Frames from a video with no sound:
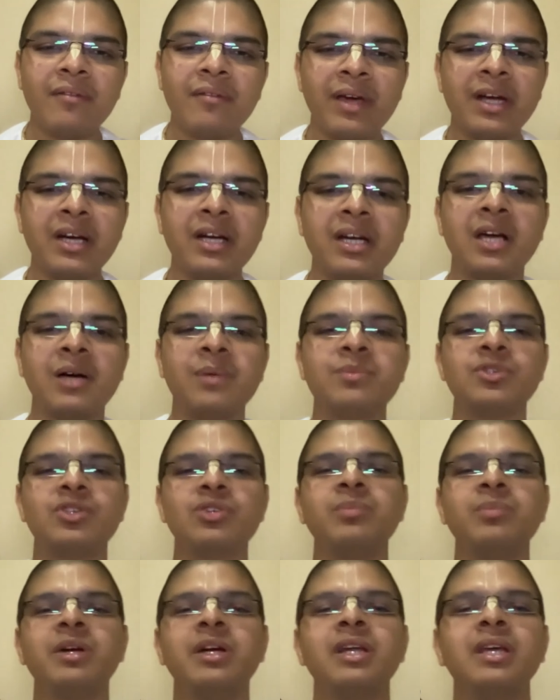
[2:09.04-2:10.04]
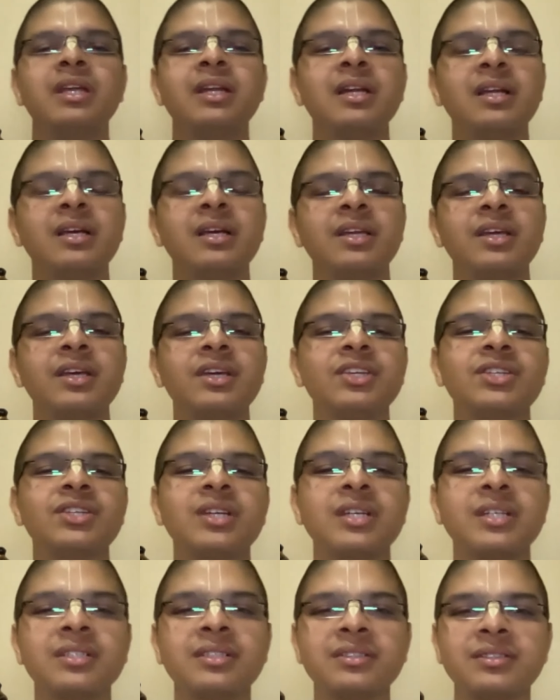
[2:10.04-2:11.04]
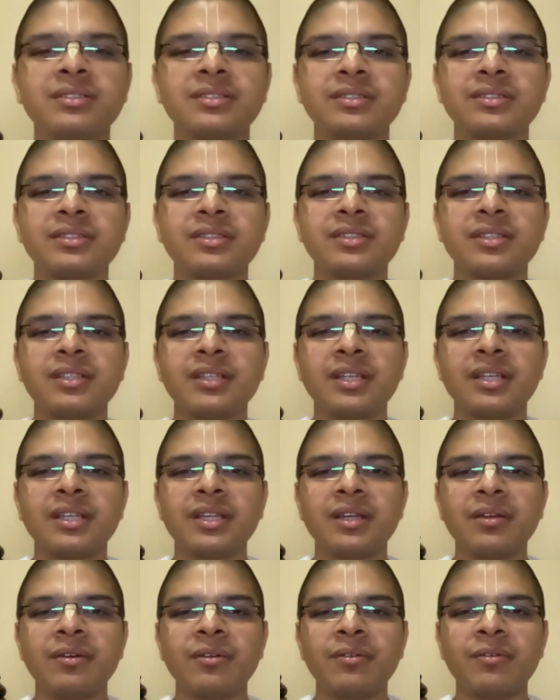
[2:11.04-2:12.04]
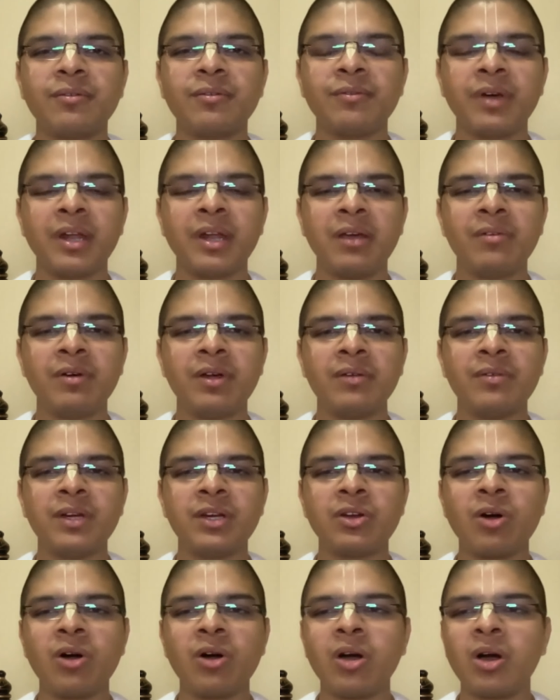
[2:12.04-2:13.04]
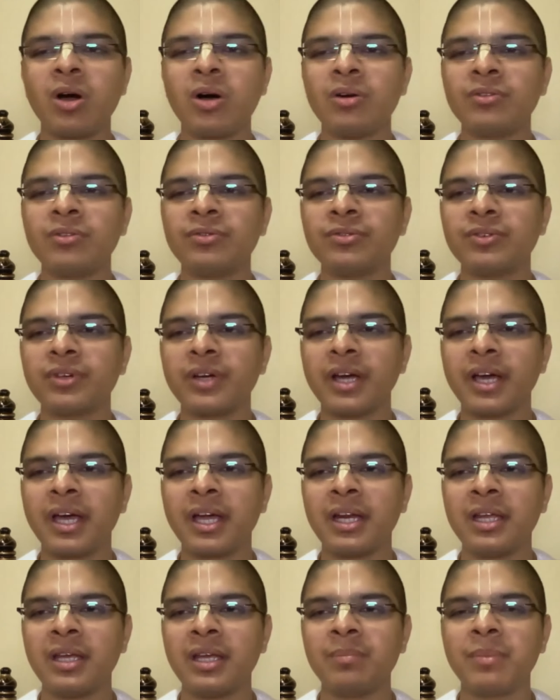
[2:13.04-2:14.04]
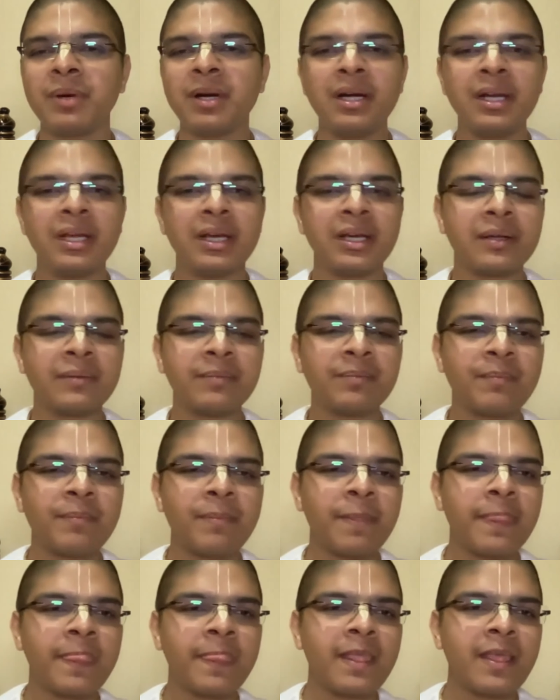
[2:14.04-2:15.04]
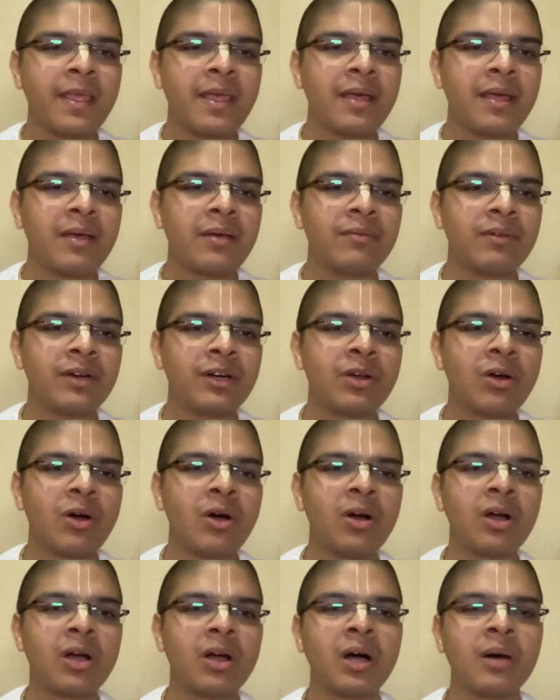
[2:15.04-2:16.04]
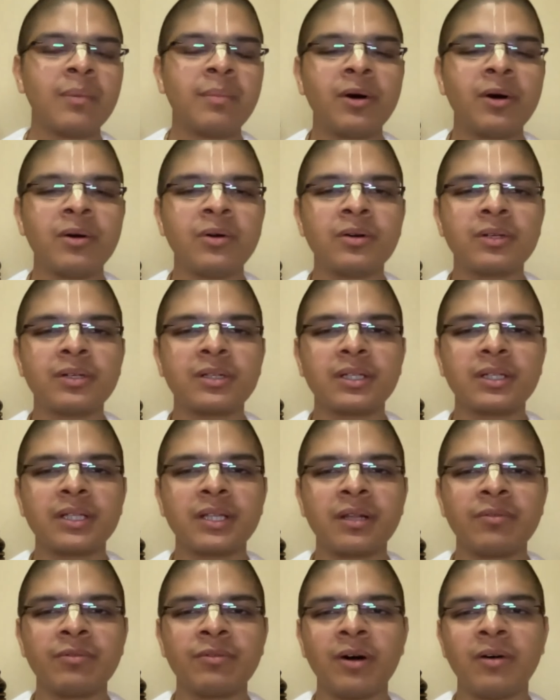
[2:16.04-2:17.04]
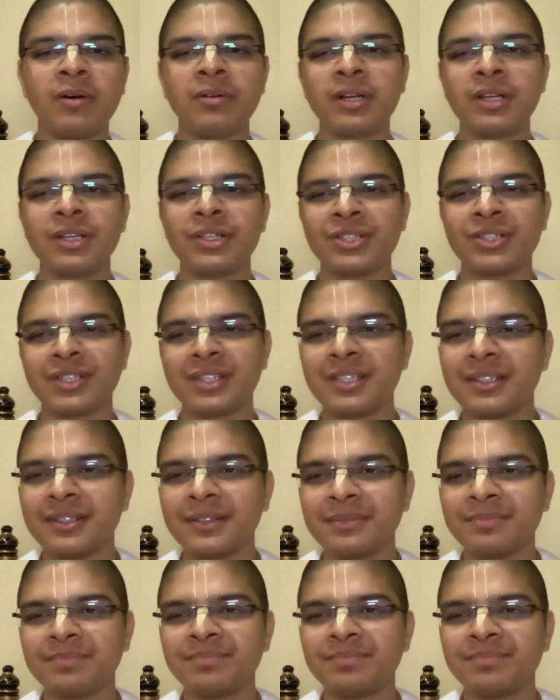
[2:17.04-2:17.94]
when it comes to material creation whenever we talk of any building we talk about the foundation